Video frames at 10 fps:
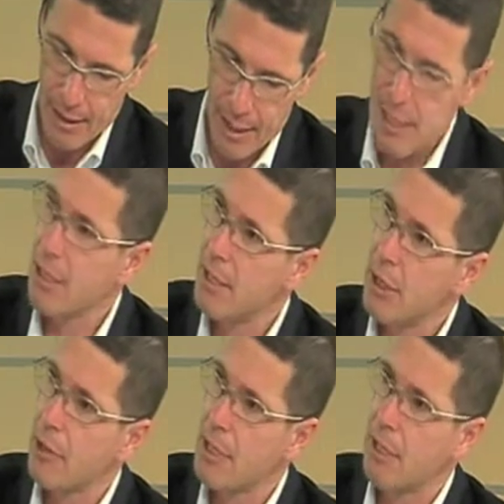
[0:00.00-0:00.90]
these are the
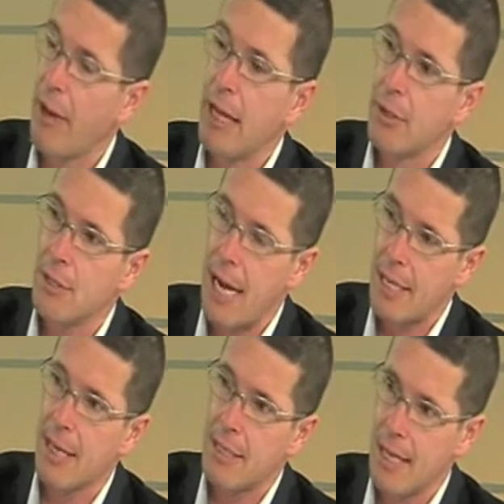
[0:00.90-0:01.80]
intrinsic values
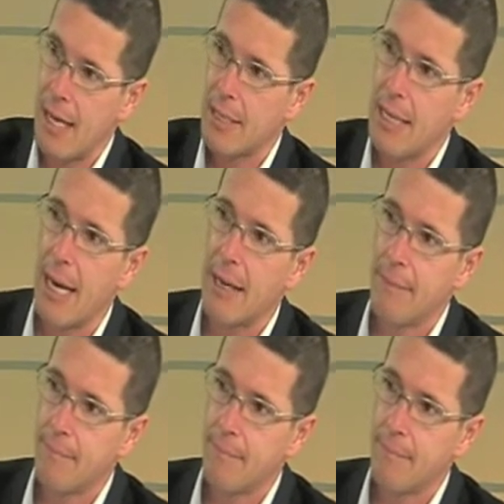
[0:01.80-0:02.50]
as they stand today.